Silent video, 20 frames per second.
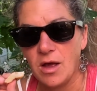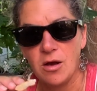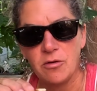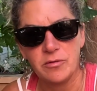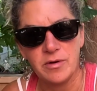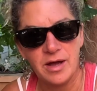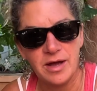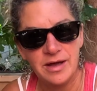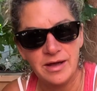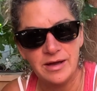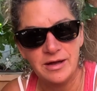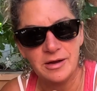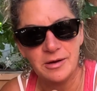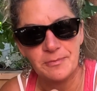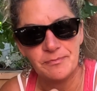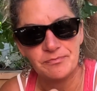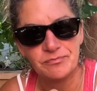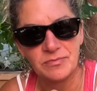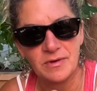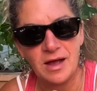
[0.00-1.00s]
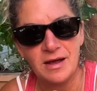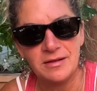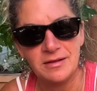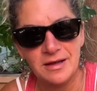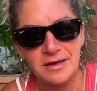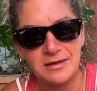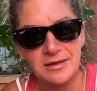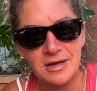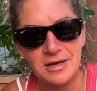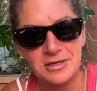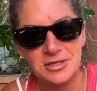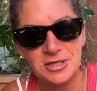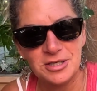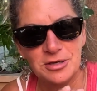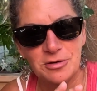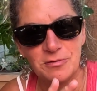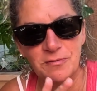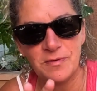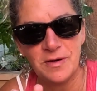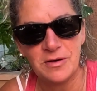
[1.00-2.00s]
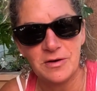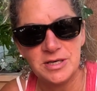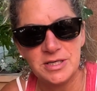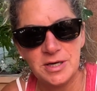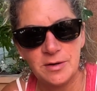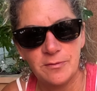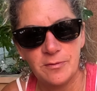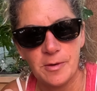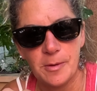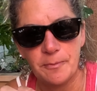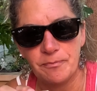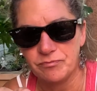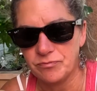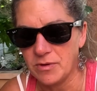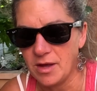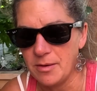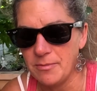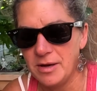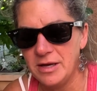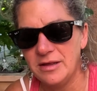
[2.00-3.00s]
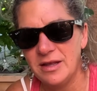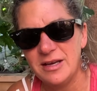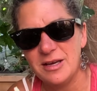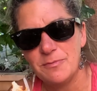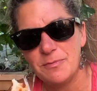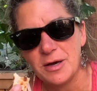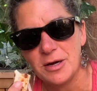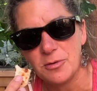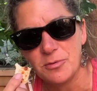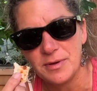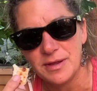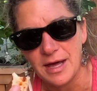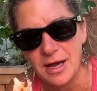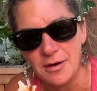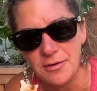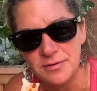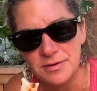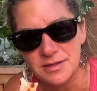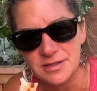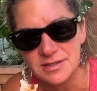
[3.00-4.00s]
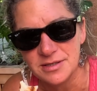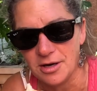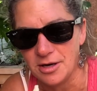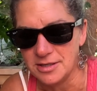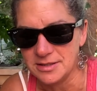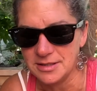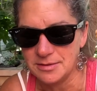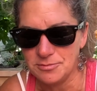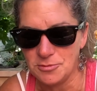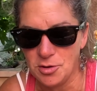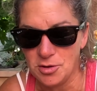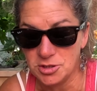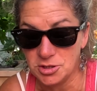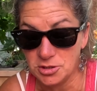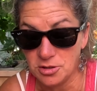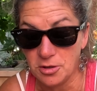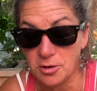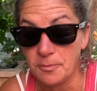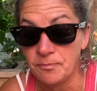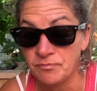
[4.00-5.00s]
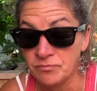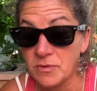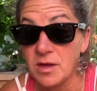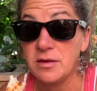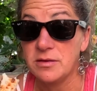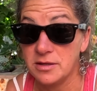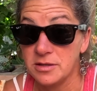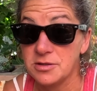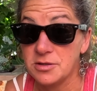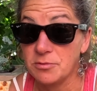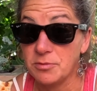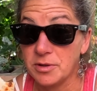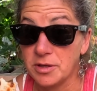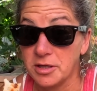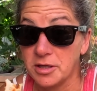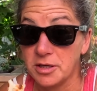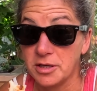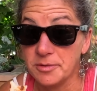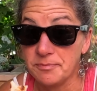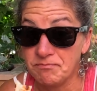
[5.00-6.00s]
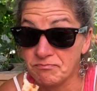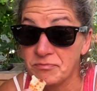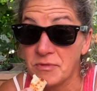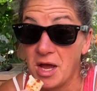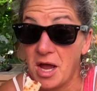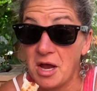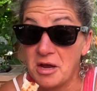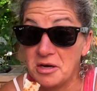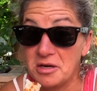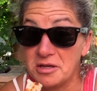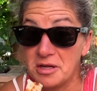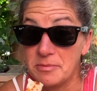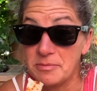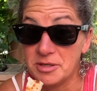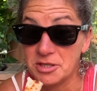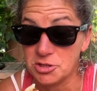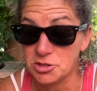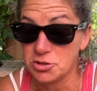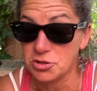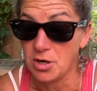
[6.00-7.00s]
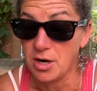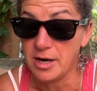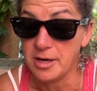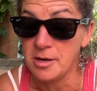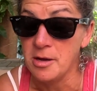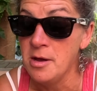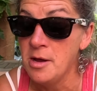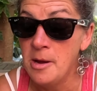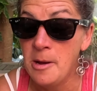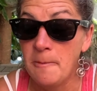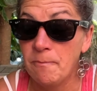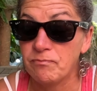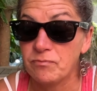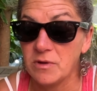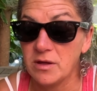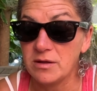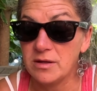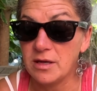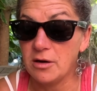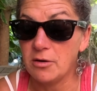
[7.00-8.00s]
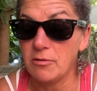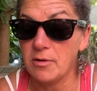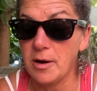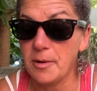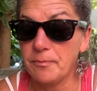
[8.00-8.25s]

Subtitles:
Okay, I like that too. Very different. I might like it better without the sauce. I'm not sure. These are really good. I'm gonna let Mitch try. They're